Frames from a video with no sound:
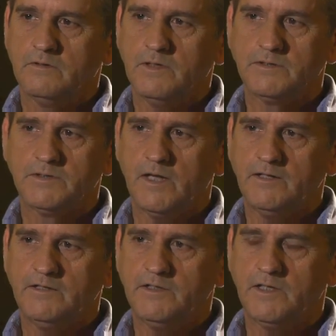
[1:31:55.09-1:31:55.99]
It's
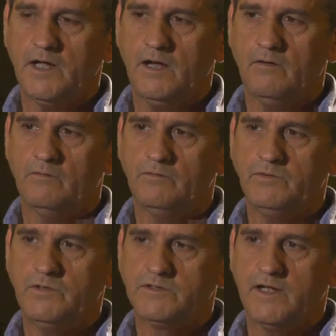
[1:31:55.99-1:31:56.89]
not easy at all.
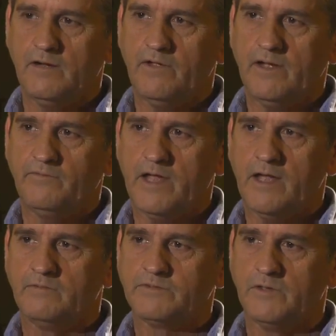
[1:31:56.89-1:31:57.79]
You just have to
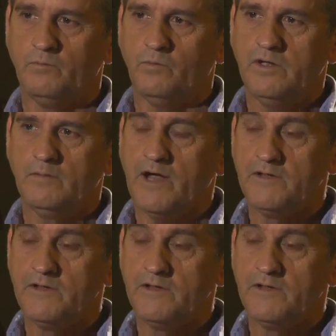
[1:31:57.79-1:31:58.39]
have some will,